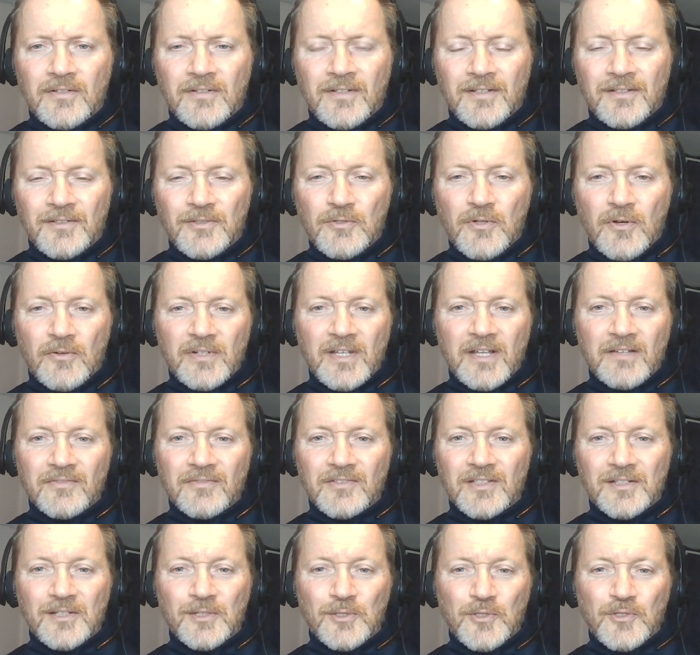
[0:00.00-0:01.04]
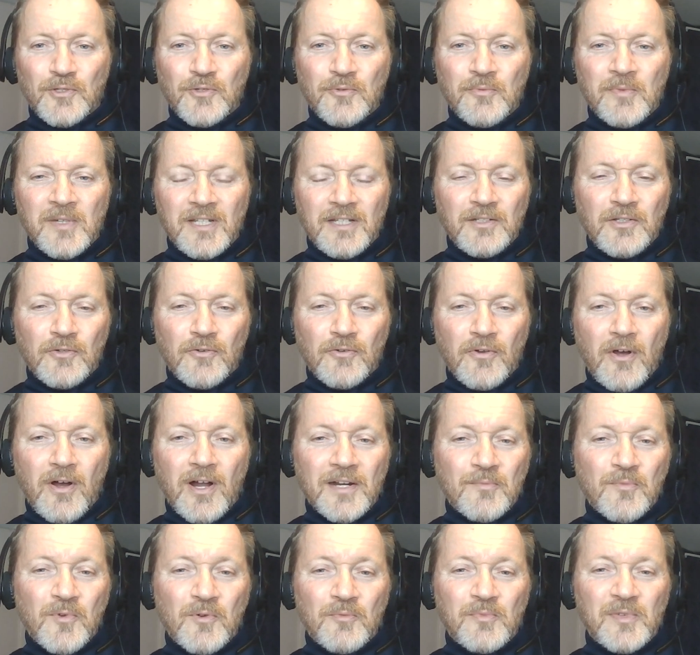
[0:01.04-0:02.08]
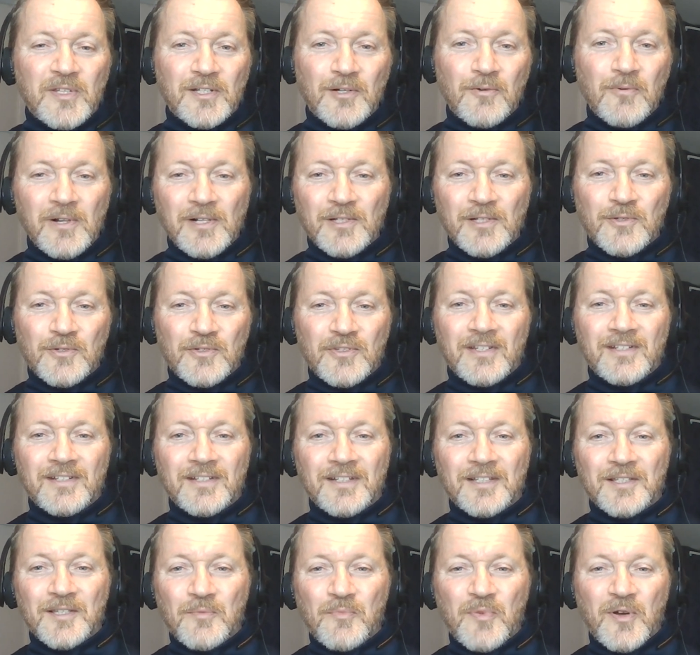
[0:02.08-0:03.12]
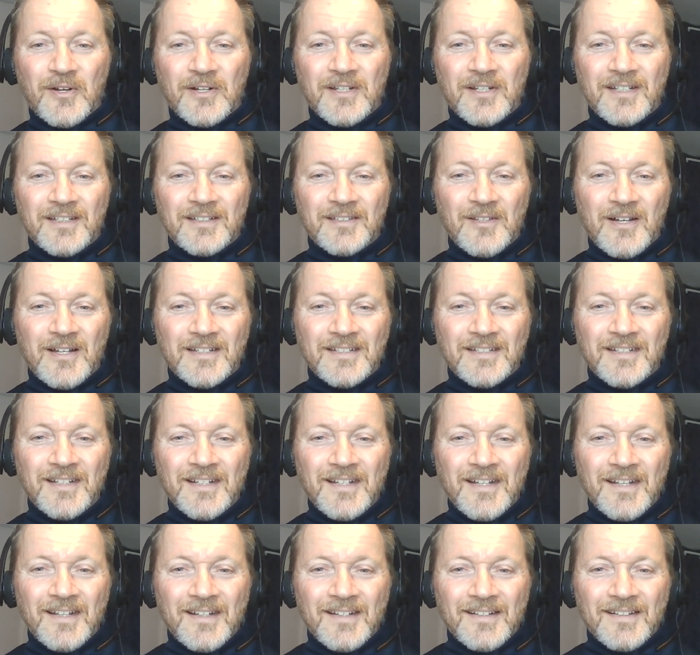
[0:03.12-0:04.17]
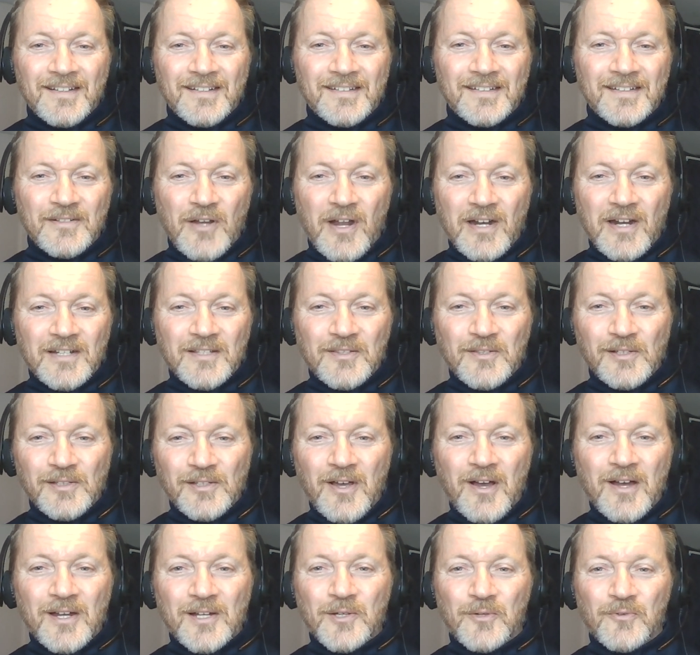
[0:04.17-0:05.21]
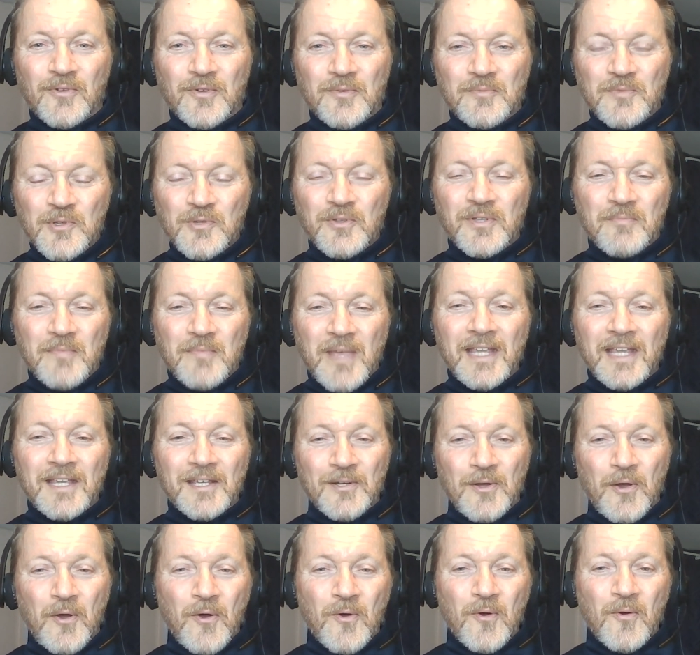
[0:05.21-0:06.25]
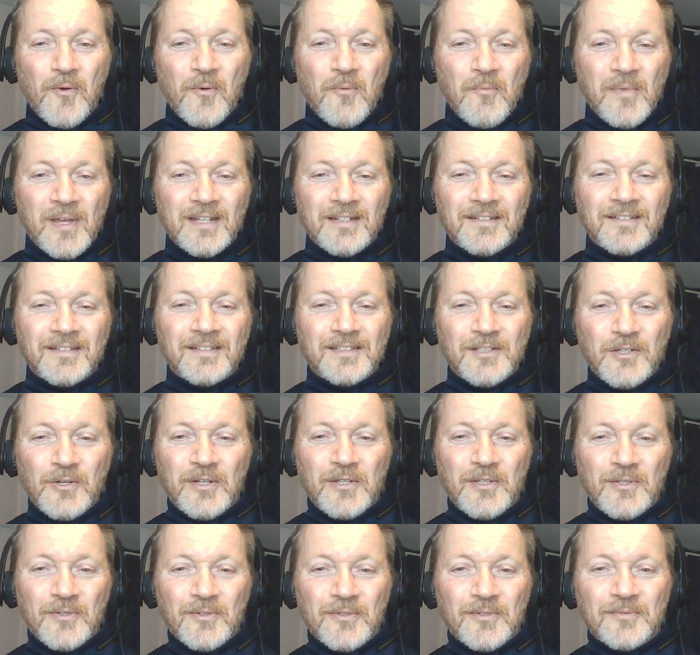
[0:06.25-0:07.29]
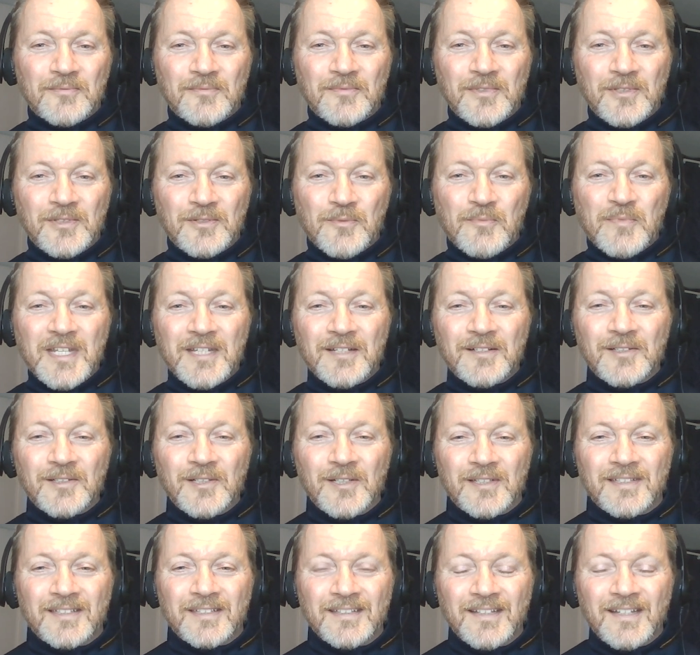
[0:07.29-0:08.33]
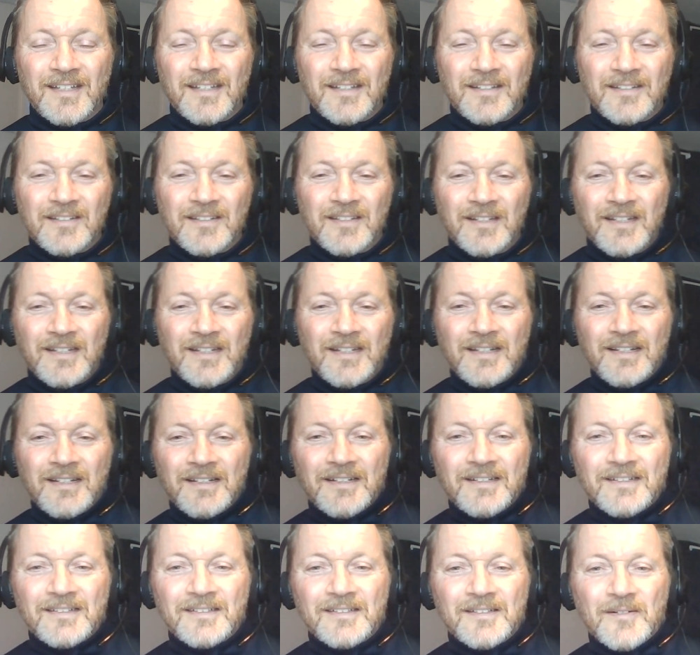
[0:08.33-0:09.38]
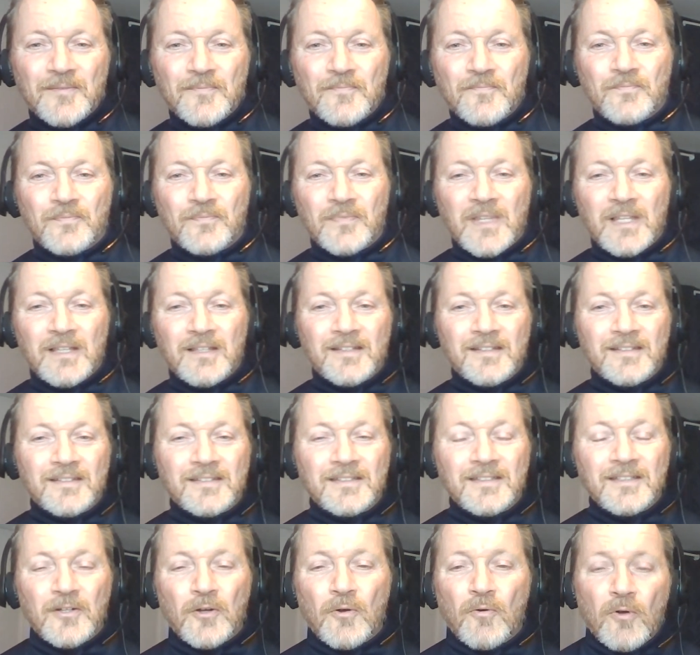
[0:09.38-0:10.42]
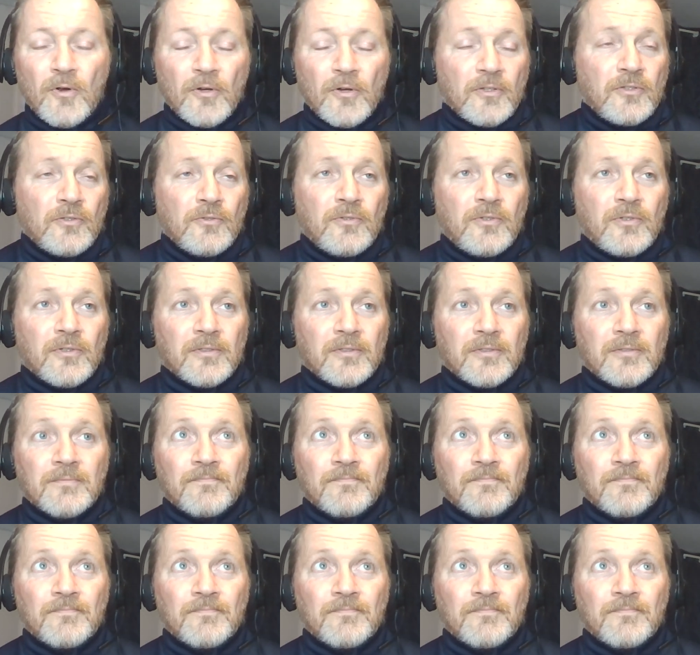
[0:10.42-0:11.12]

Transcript: You don't have to consume it in your automobile while you're sitting in the parking lot uh, not in the locker room. You can make it home and cook your your meal and and um, you know, or you could.